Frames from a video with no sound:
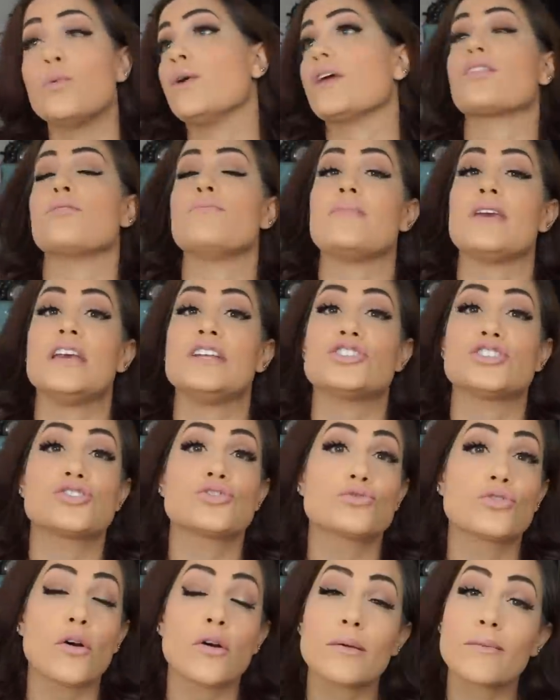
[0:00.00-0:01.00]
with me
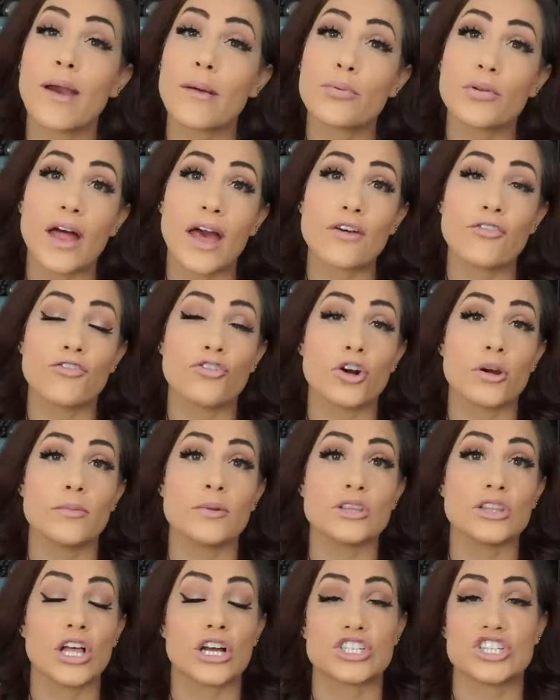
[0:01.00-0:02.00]
just growing my
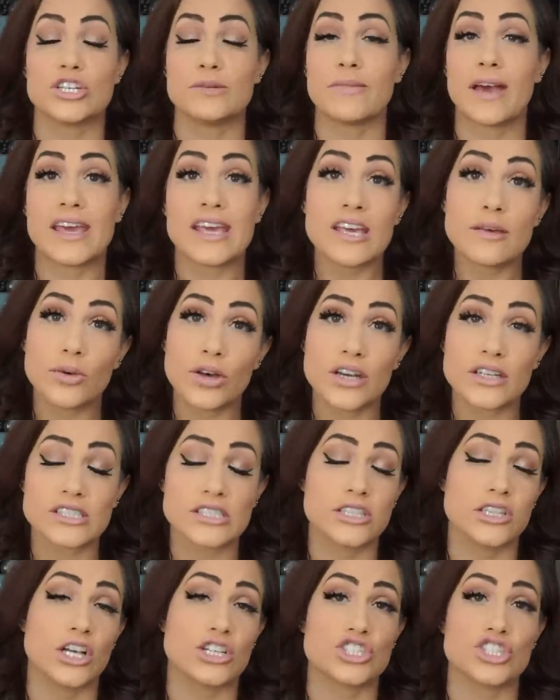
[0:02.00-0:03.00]
platform, launching my
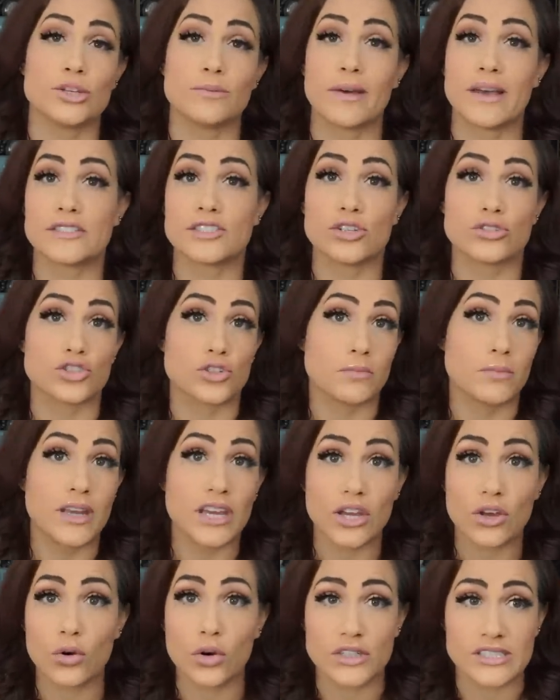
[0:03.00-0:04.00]
ebooks, launching my social
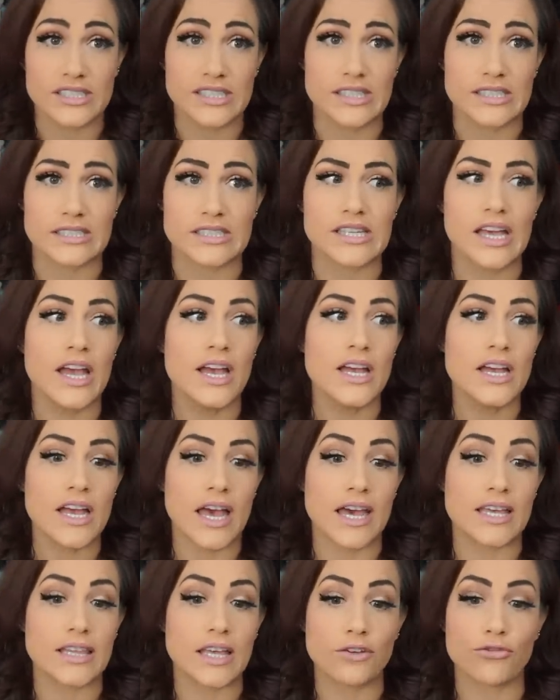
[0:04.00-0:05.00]
media courses,
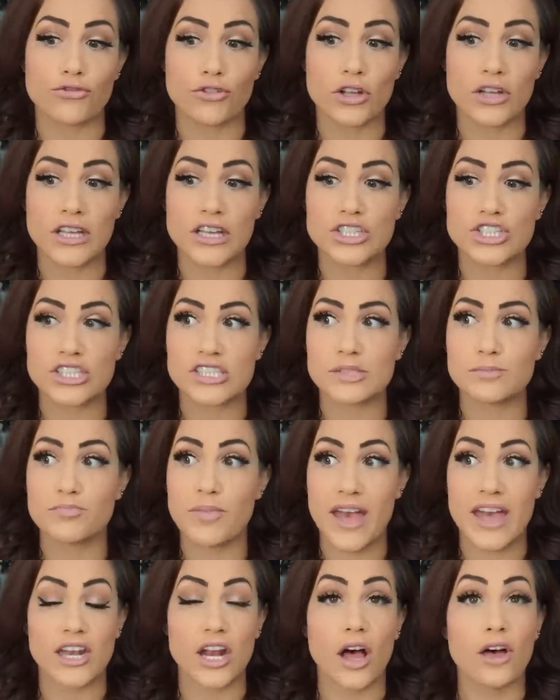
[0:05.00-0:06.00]
and they've really just
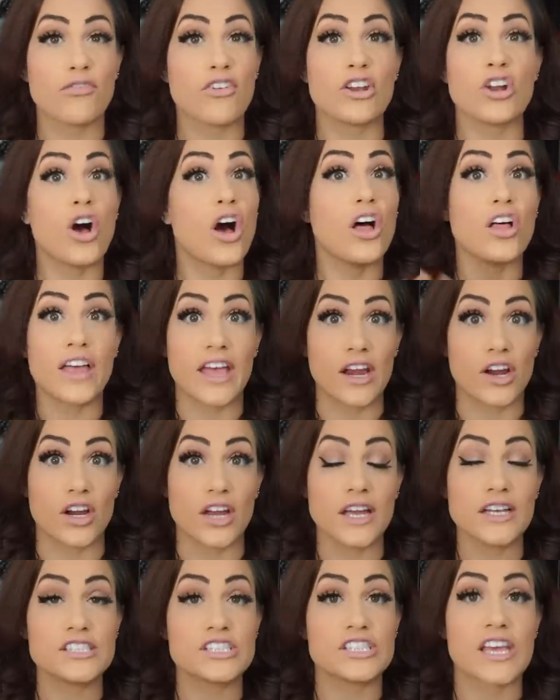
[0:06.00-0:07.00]
paid off in all
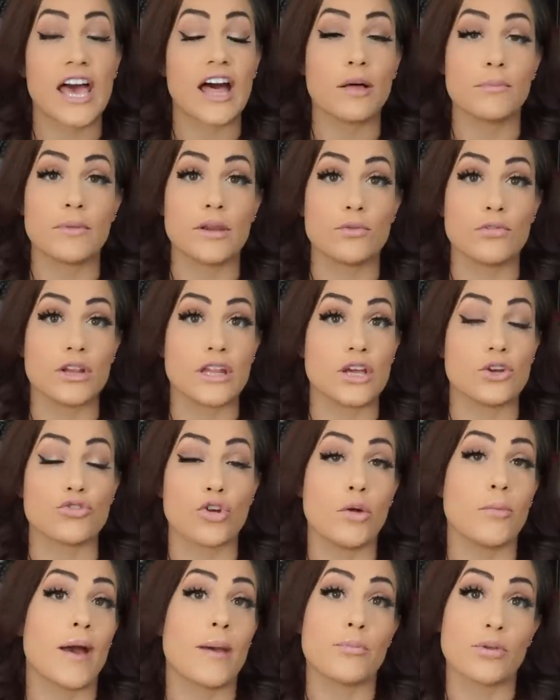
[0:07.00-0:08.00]
areas to help me really
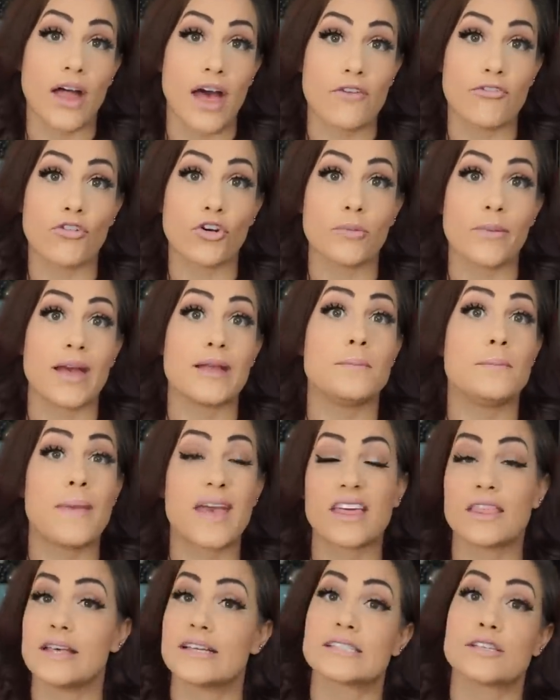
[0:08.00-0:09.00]
grow my platform and
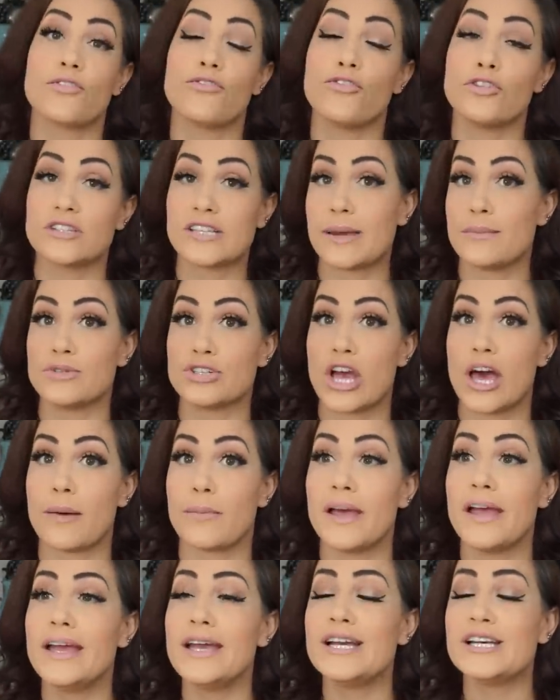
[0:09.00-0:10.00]
make this a full-time
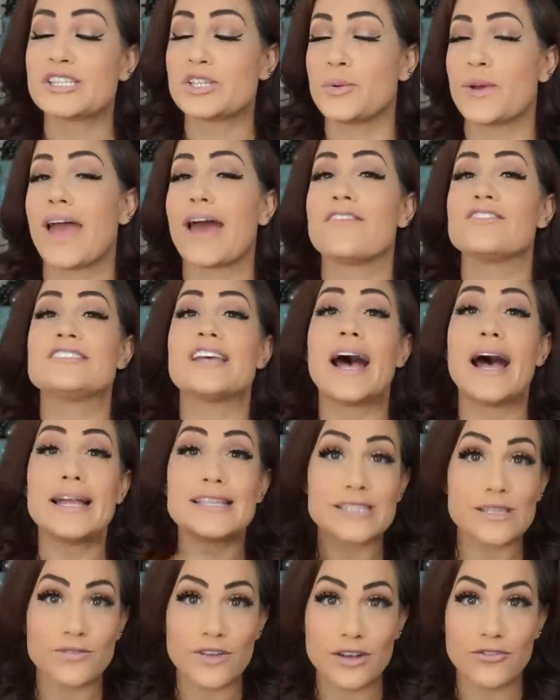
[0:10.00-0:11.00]
job. So we have
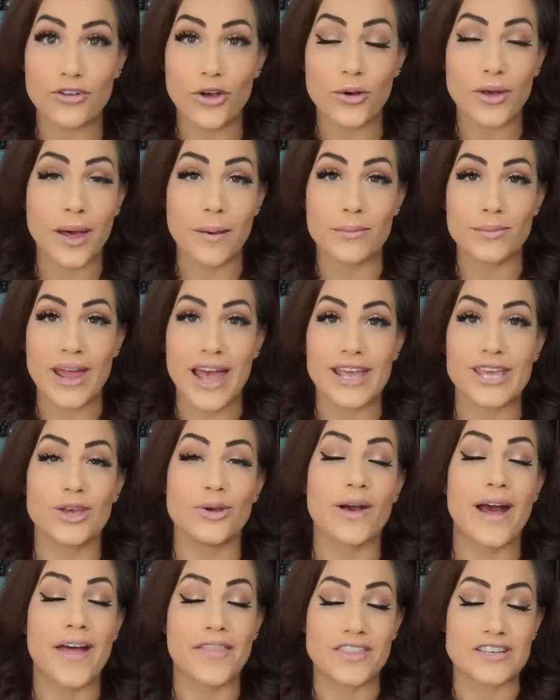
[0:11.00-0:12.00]
tons of info coming at
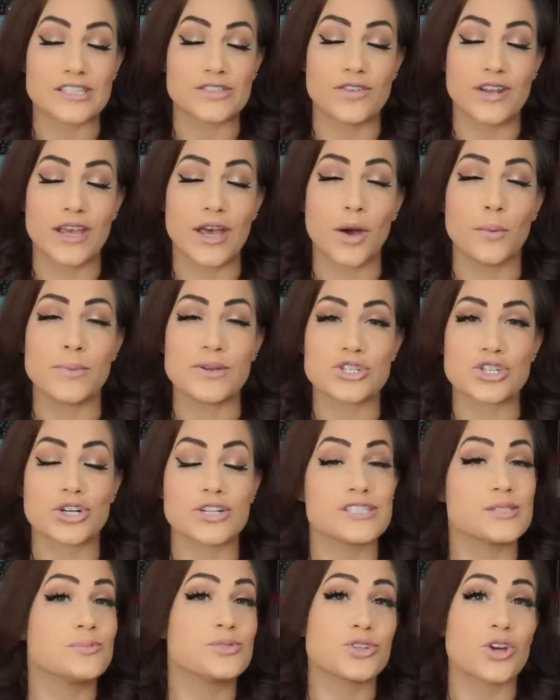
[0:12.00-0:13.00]
you at this video. Be sure
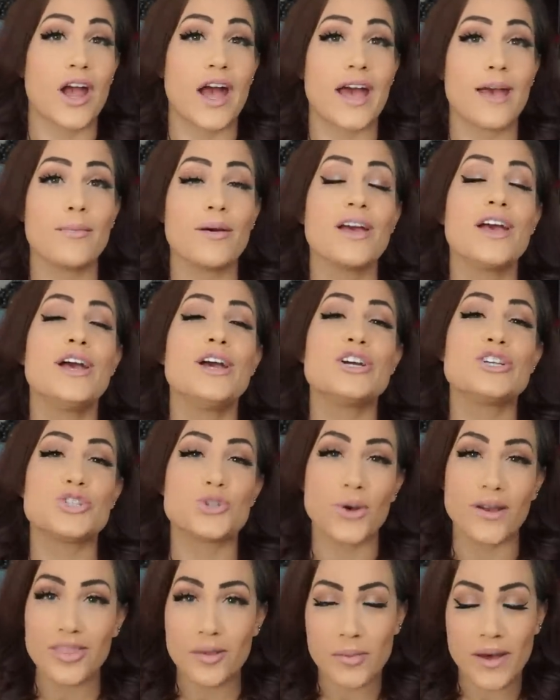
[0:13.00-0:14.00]
to subscribe,
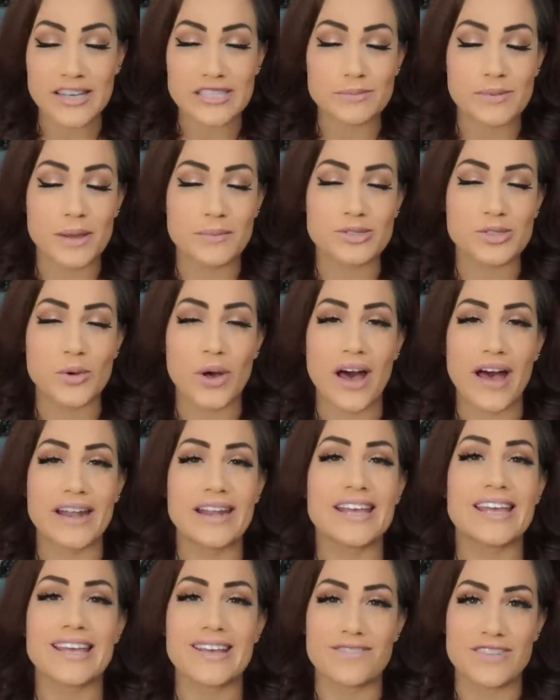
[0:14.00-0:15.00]
join the Boss Babe
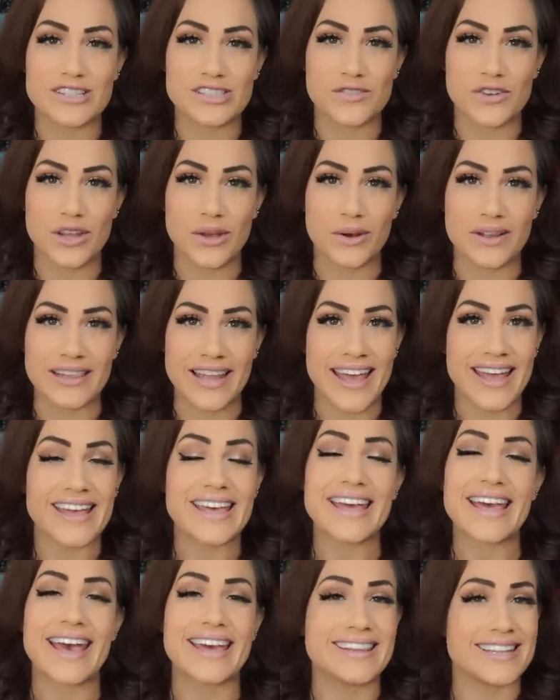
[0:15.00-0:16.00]
squad, give this video a
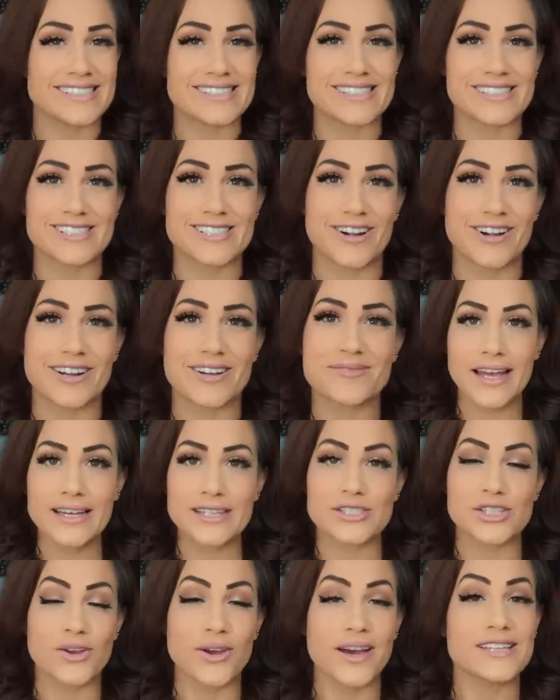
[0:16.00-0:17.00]
like, and let's get started.
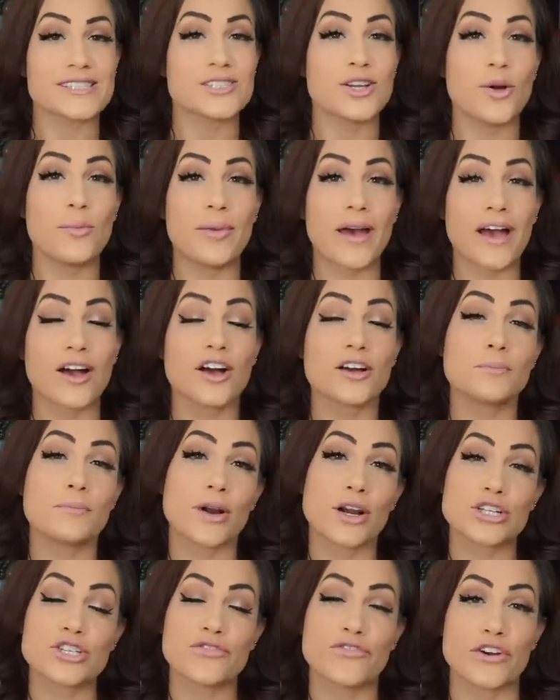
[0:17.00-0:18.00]
So you guys know back on
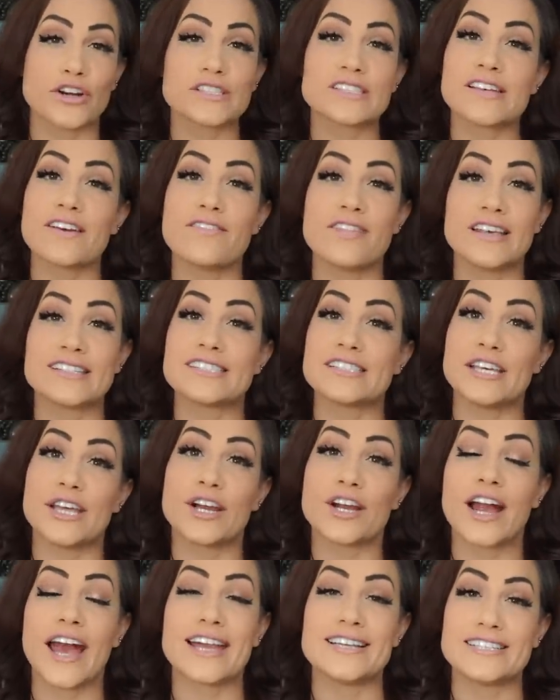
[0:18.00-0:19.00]
March 1st of this
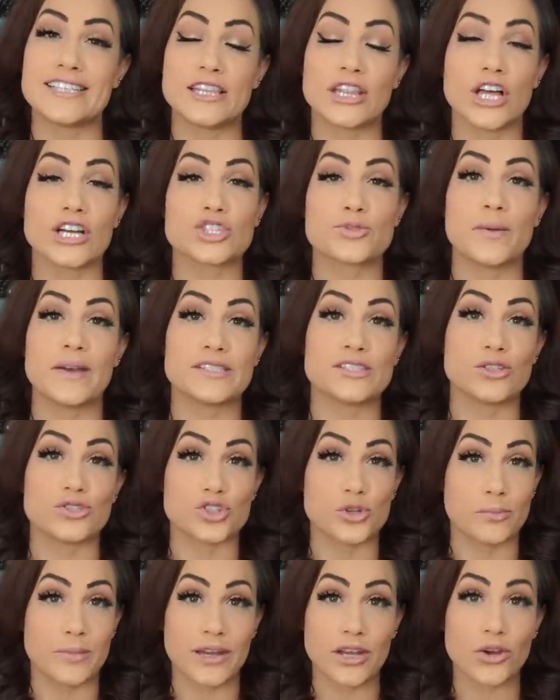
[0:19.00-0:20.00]
year, I did launch my
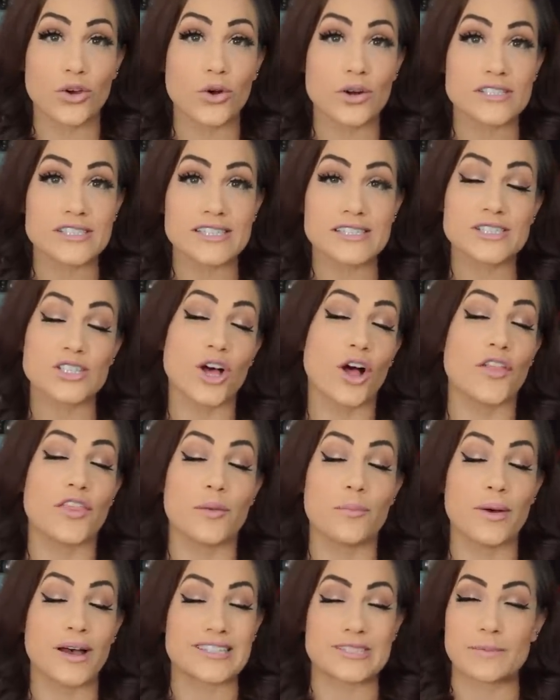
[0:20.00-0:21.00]
social media courses
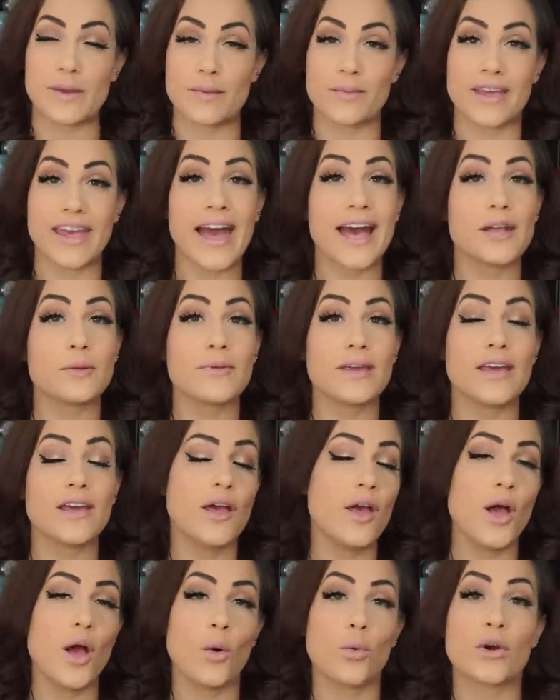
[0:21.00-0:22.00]
called the Boss Babe
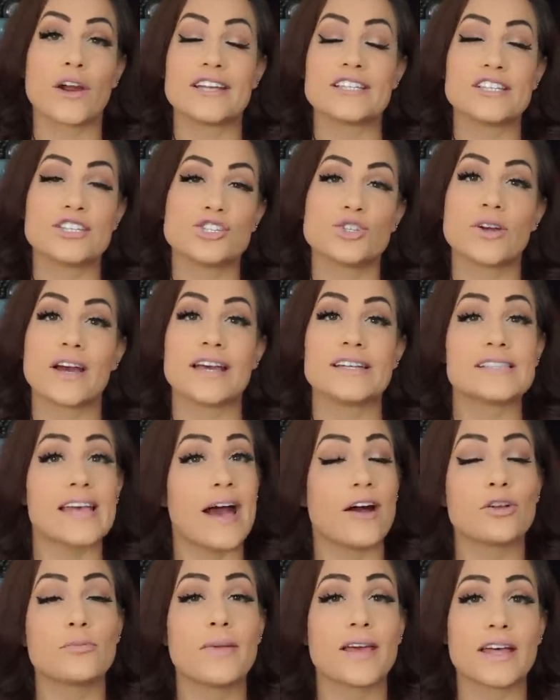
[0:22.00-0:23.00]
Academy, where I teach you guys
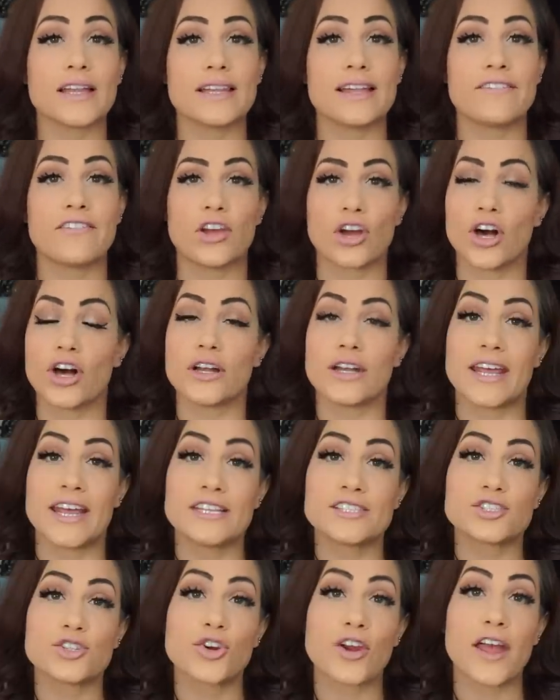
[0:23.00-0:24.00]
how to make a living on
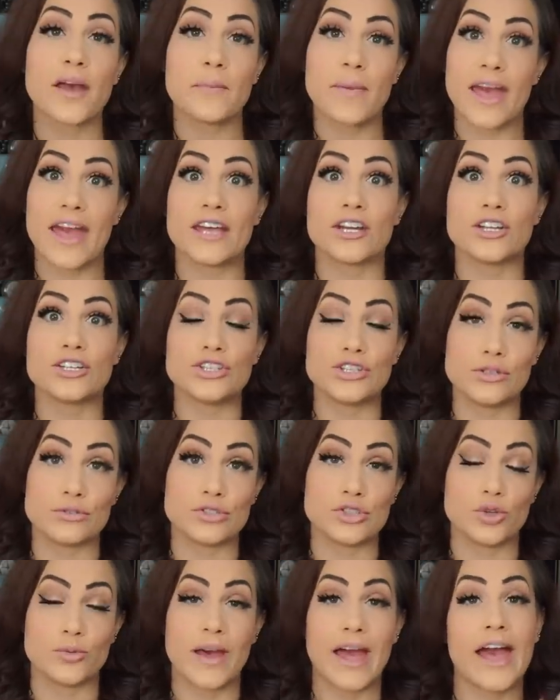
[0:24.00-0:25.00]
Instagram and on
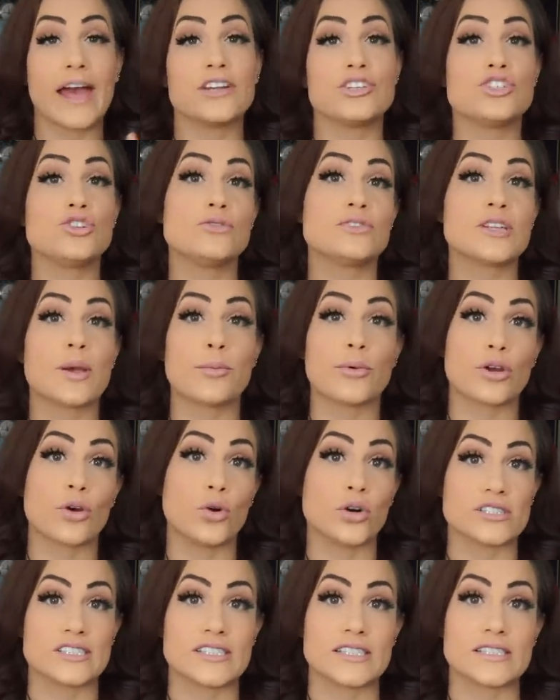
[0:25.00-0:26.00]
YouTube. I had two separate
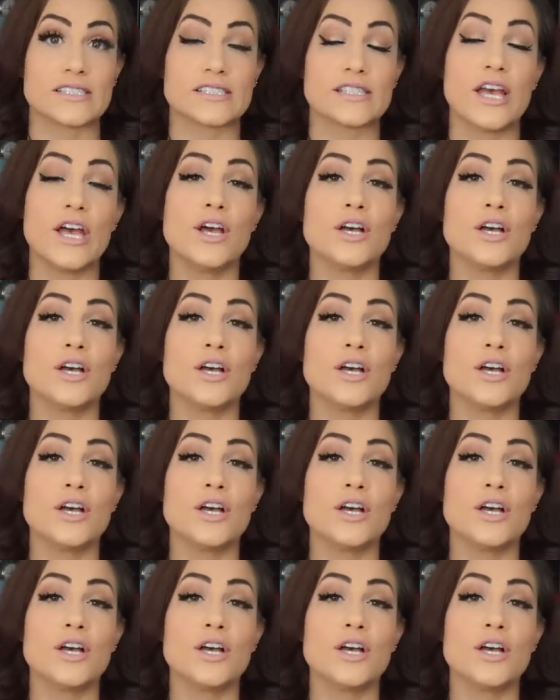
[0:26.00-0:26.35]
courses.